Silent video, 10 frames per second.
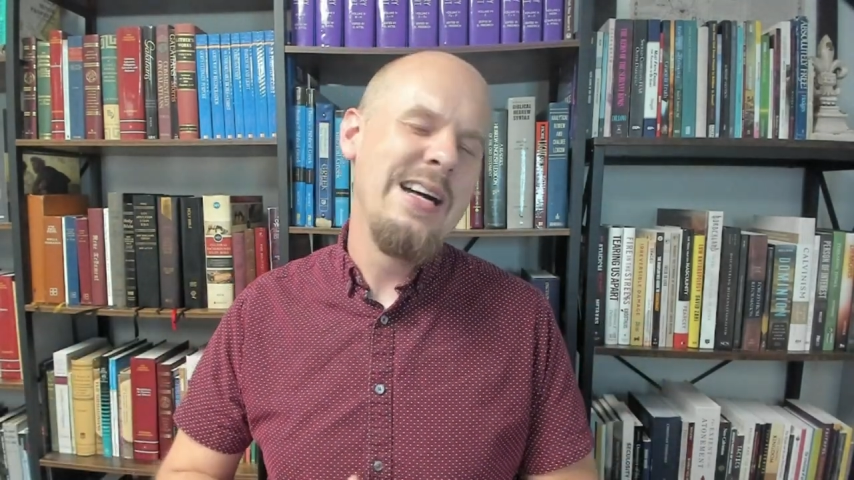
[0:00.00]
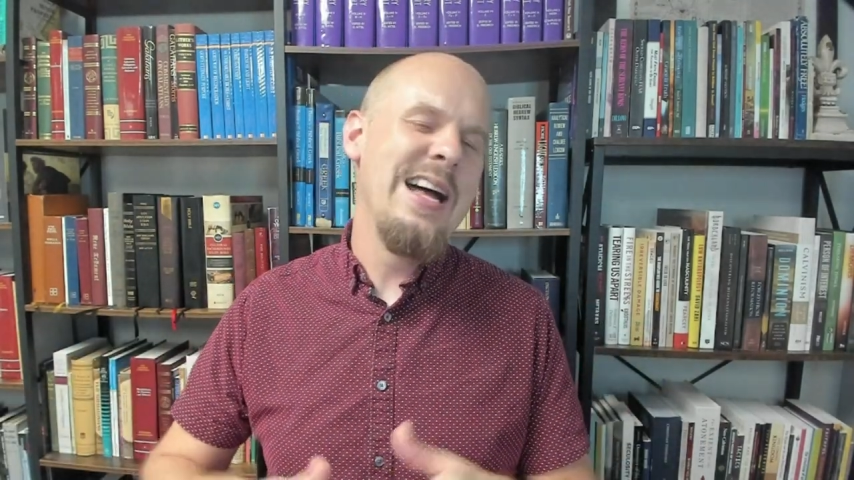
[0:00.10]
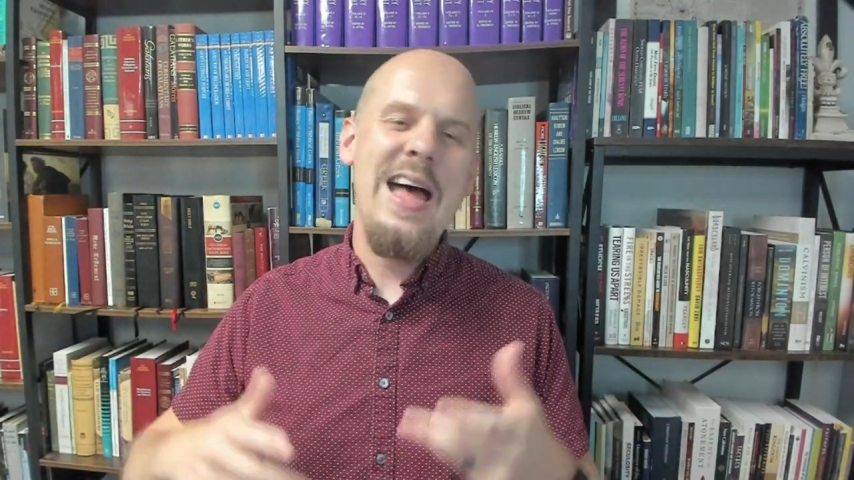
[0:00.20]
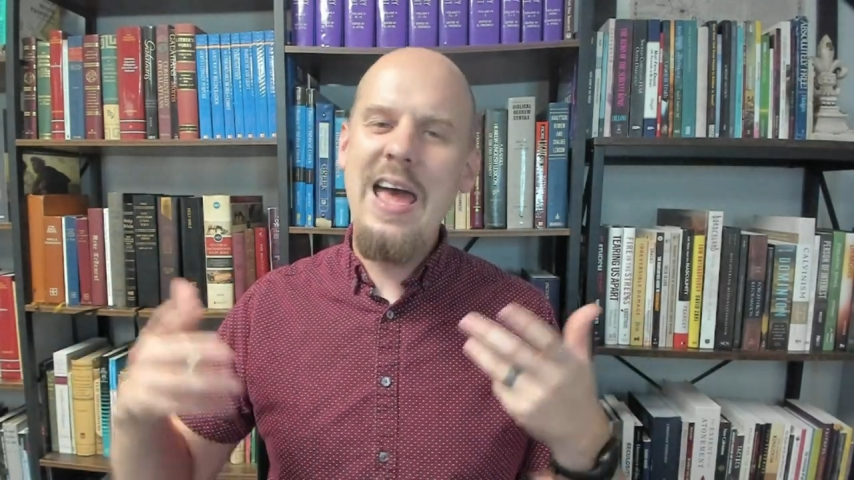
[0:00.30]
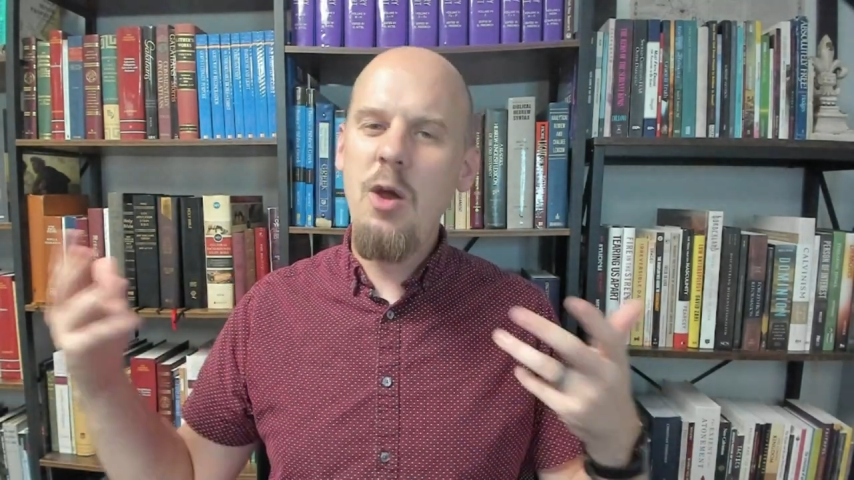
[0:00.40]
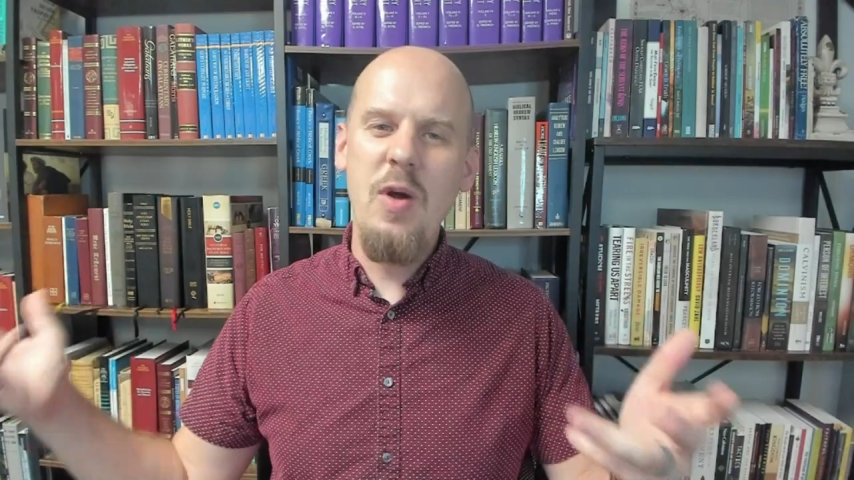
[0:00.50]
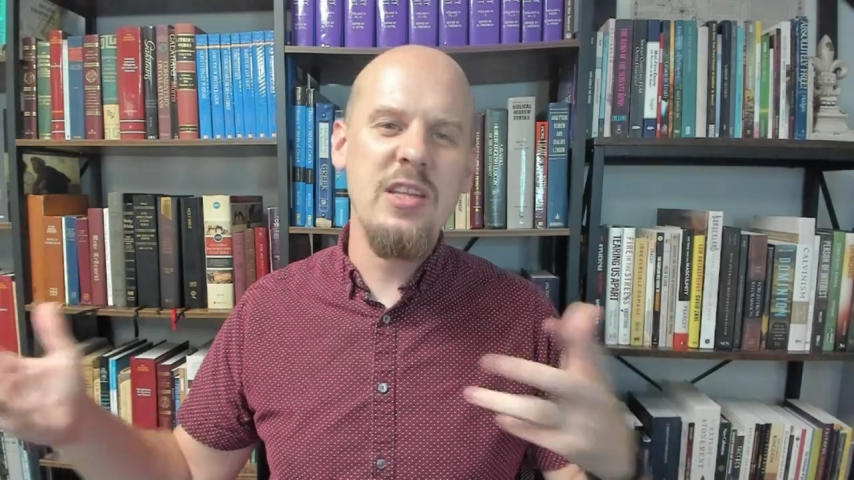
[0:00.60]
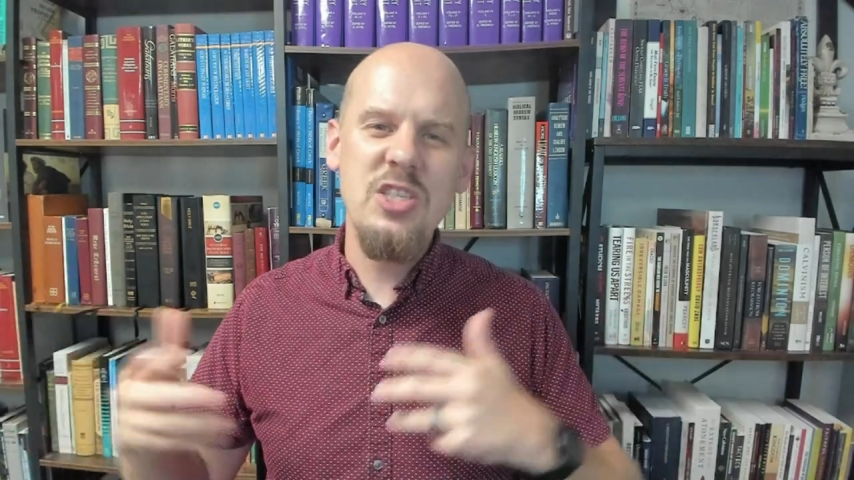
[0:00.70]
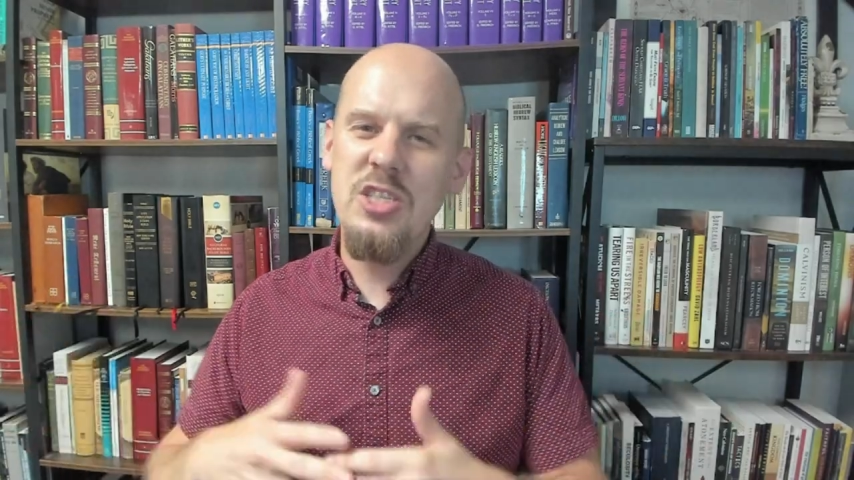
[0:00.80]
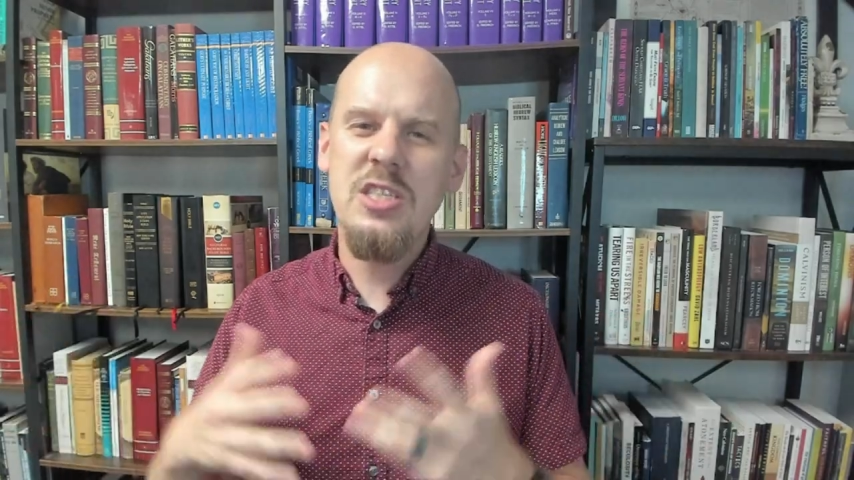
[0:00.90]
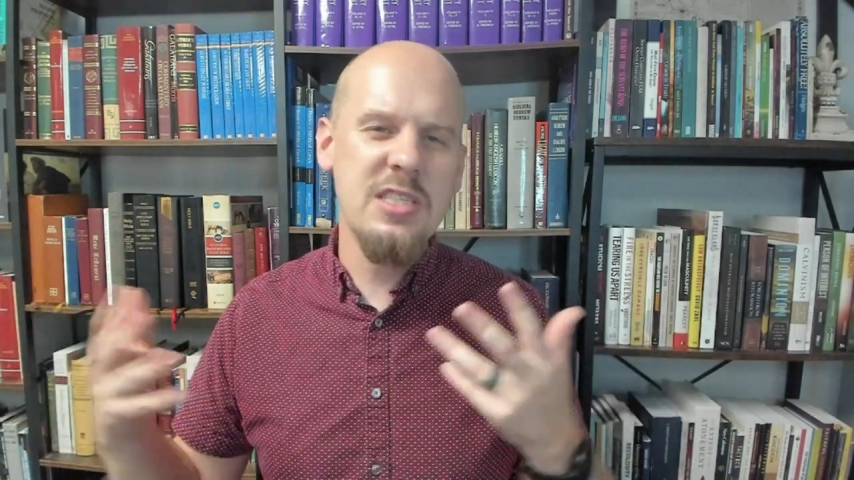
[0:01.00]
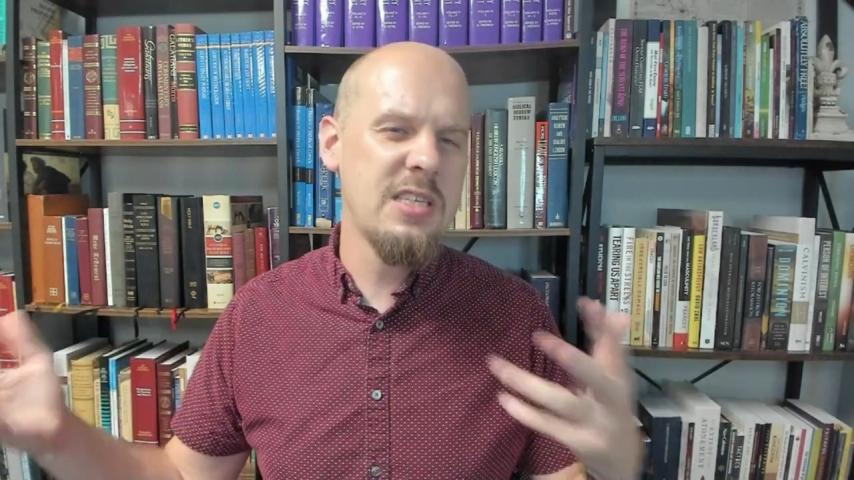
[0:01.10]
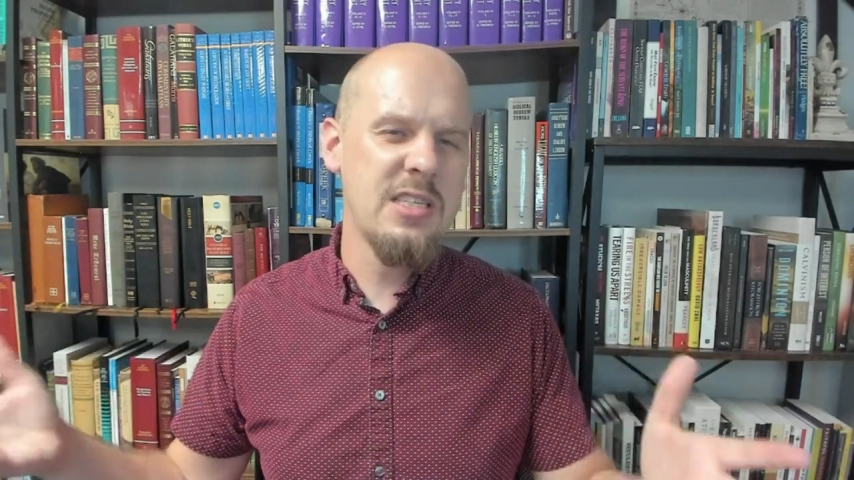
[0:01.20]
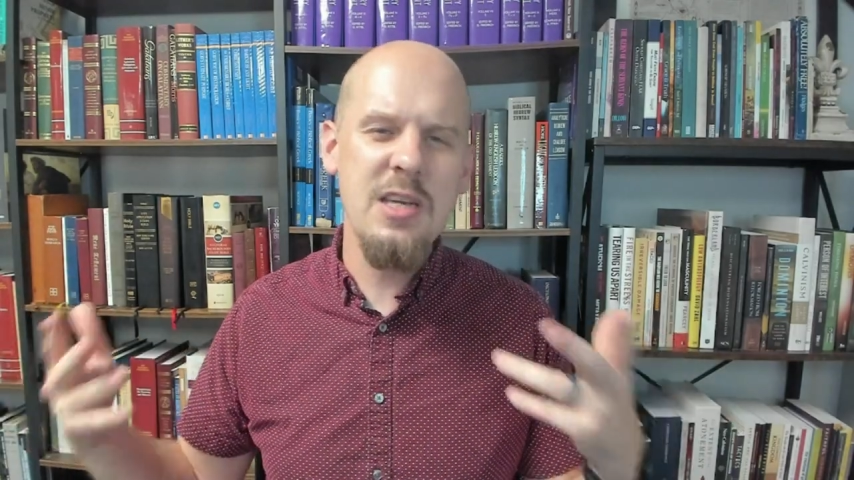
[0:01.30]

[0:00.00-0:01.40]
Uh, anyway, there's just